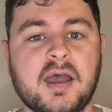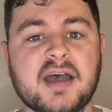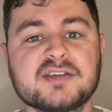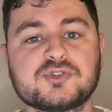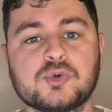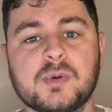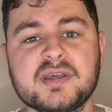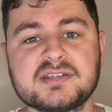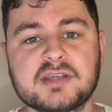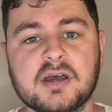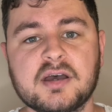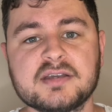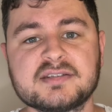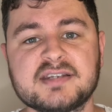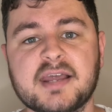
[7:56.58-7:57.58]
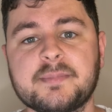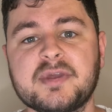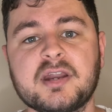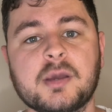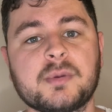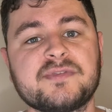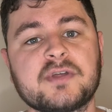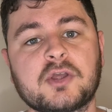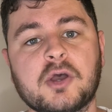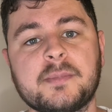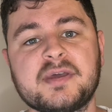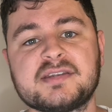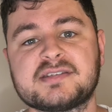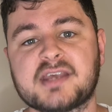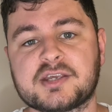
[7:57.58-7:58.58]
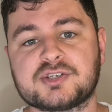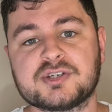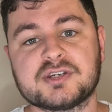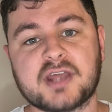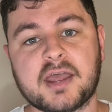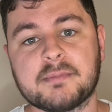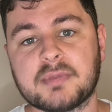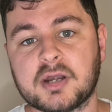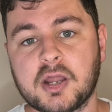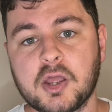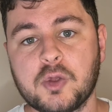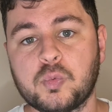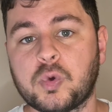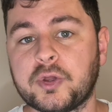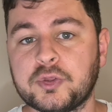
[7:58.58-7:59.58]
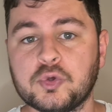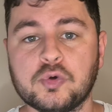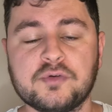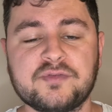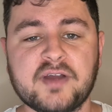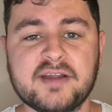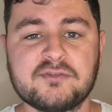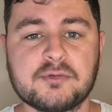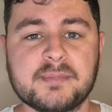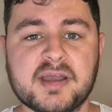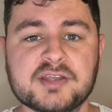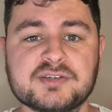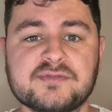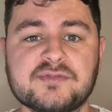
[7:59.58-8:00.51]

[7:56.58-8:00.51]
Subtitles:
As always guys, let me know in the comment section down below what your favourite match of